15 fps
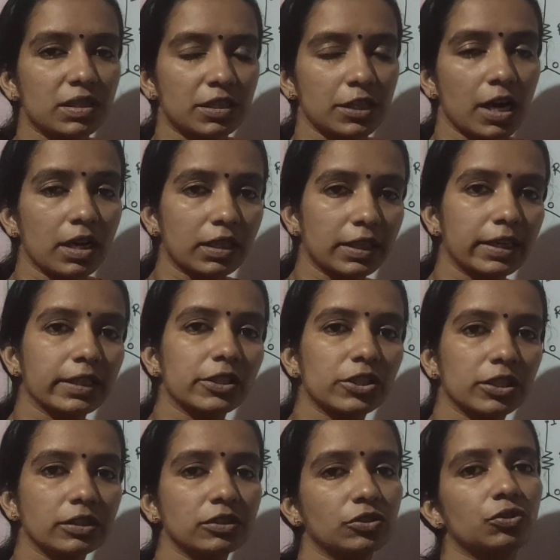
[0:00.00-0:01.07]
star
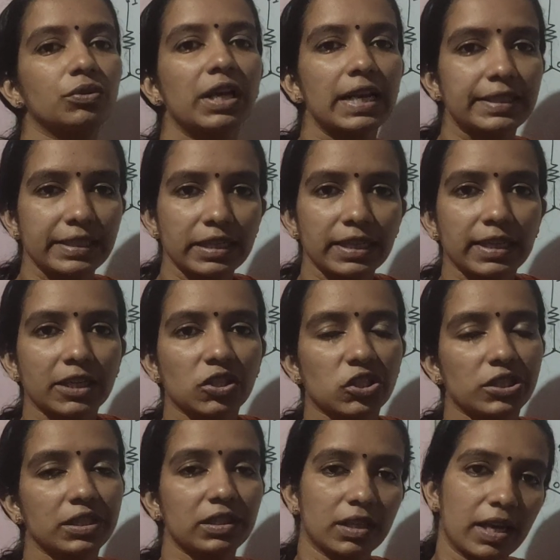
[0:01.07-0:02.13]
connection to delta
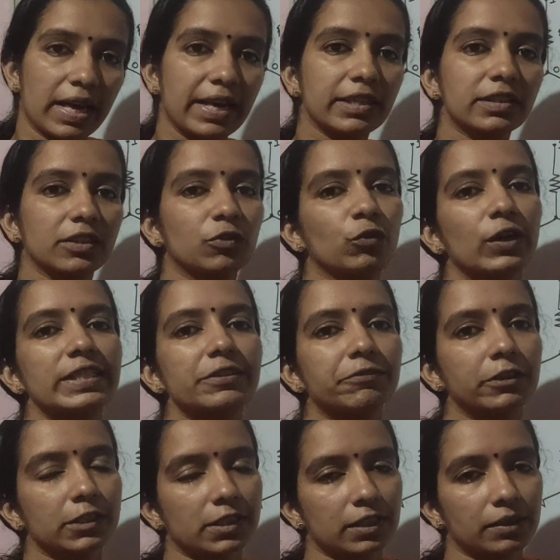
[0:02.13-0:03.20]
connection and vice
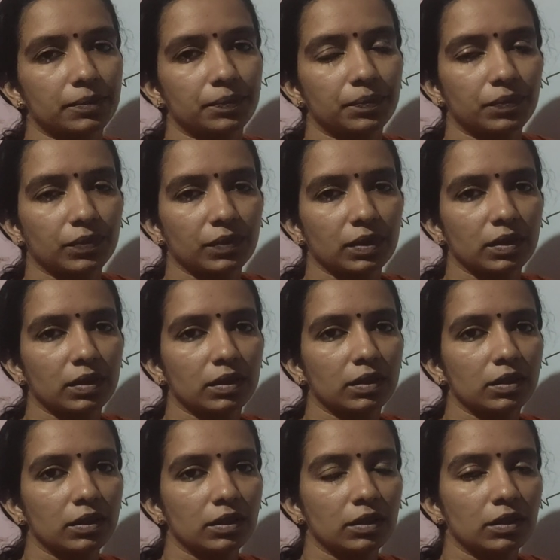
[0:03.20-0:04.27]
versa.
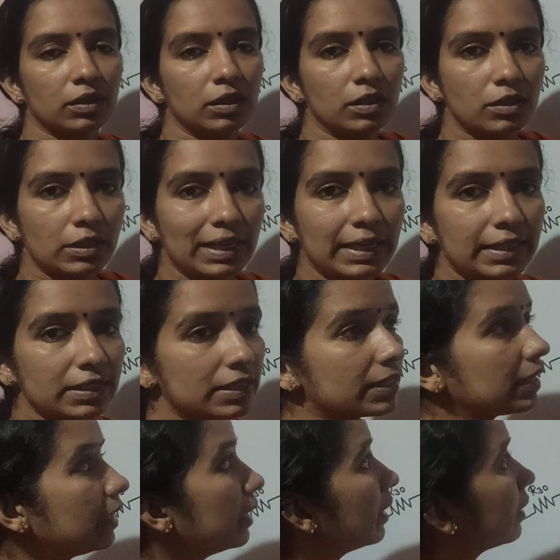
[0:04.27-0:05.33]
So let us
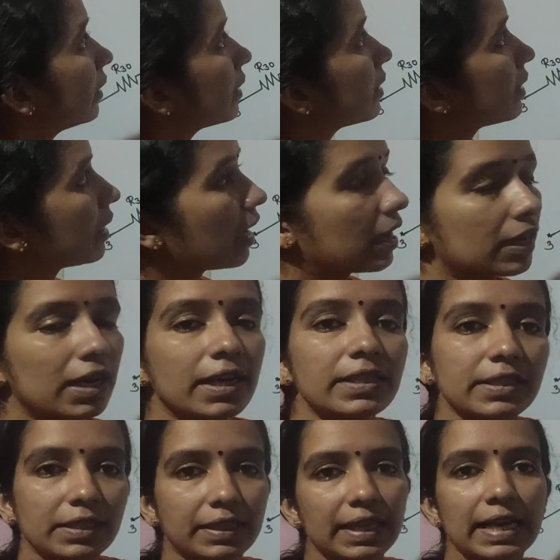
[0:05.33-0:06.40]
see the star
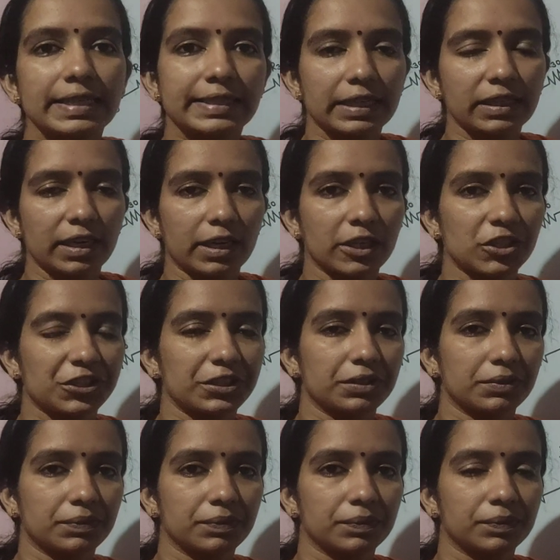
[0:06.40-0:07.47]
and delta connection.
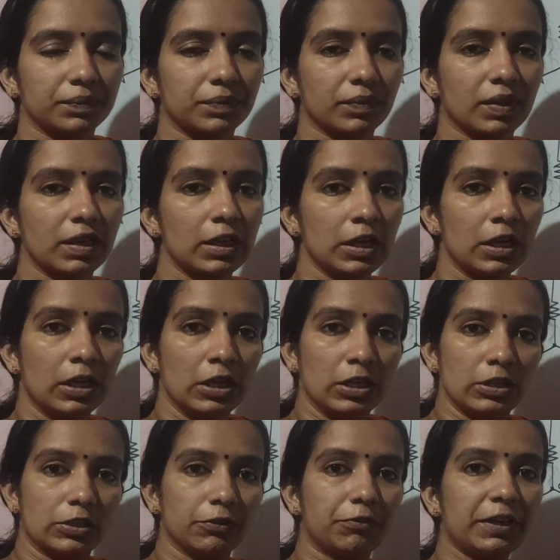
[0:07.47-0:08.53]

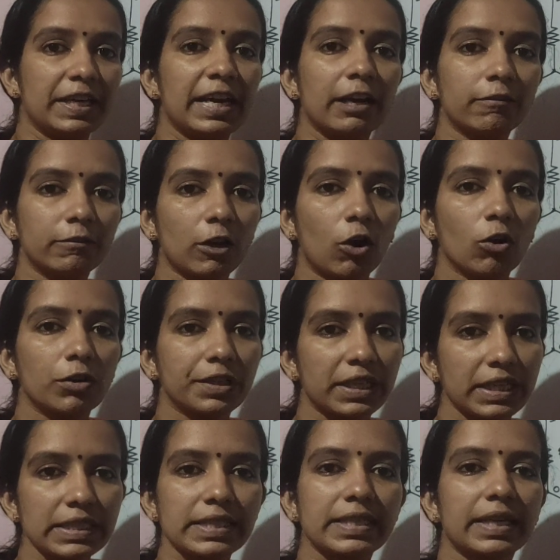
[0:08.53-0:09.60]
So we have
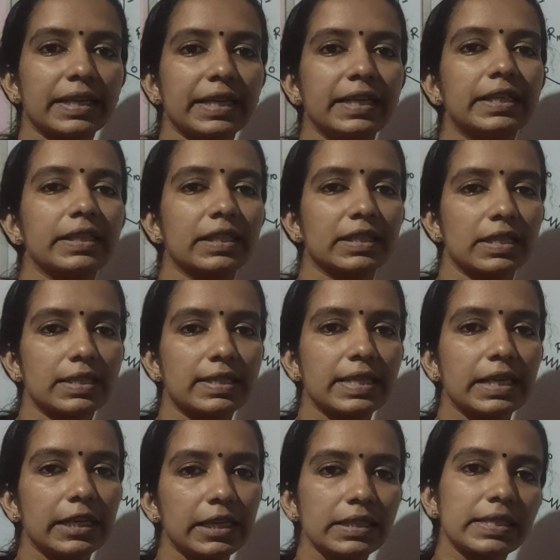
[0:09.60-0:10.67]
already studied the
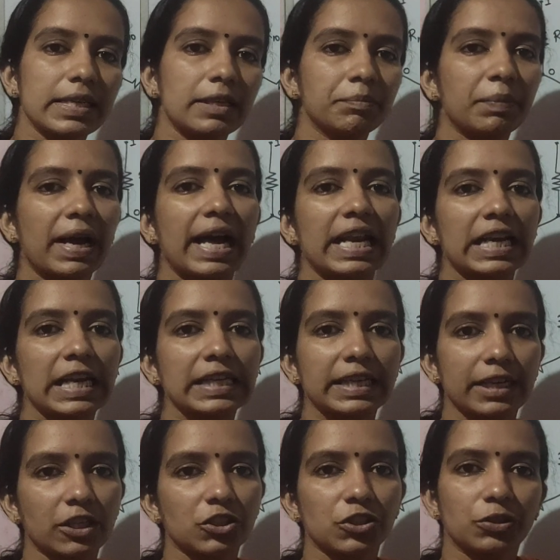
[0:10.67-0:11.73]
series and parallel
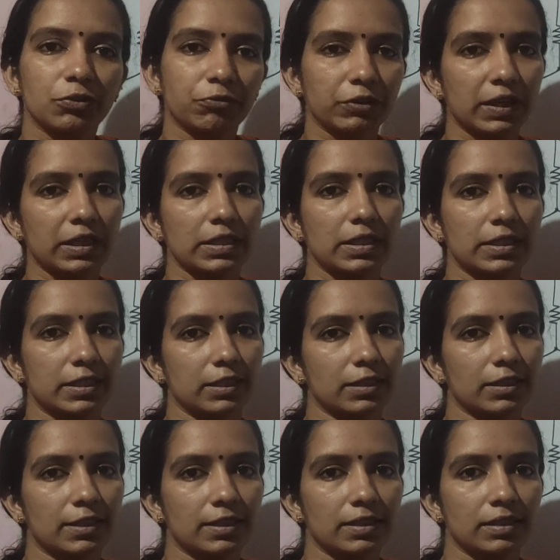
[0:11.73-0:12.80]
connection of
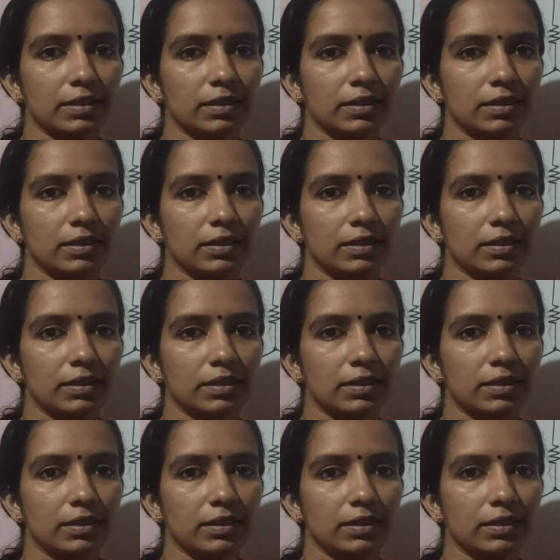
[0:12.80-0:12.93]
resistors.